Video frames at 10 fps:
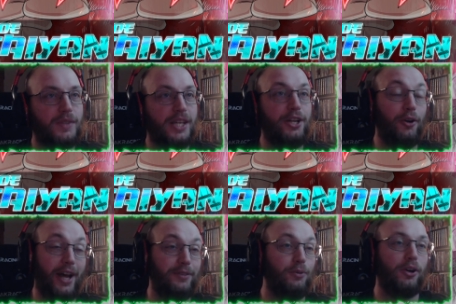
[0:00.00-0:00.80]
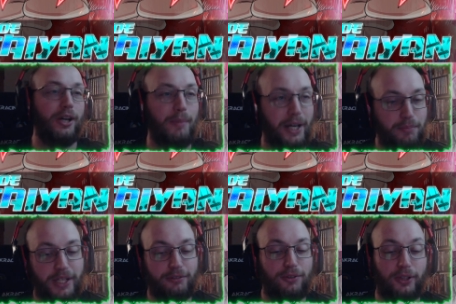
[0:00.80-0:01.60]
you don't have to worry about it
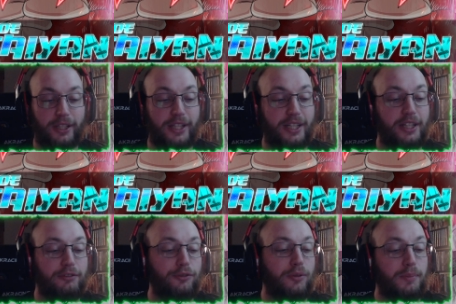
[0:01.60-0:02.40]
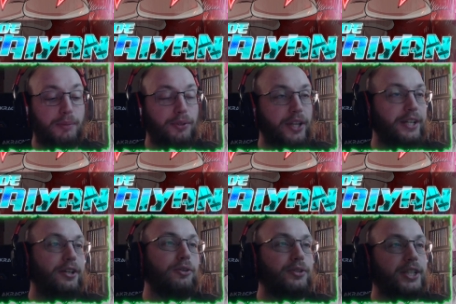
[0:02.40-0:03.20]
being fully link level for people that
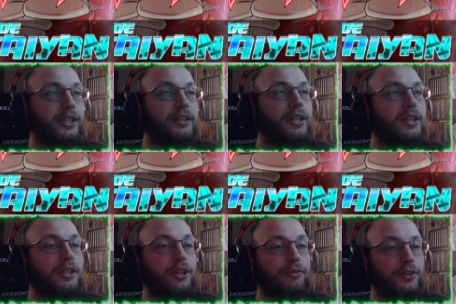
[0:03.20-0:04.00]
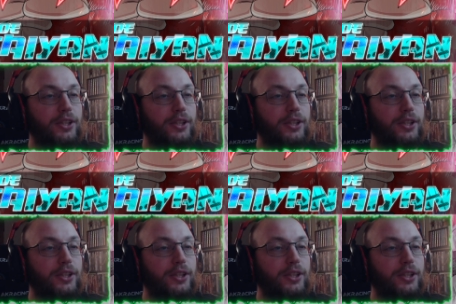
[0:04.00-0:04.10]
don't uh, go for the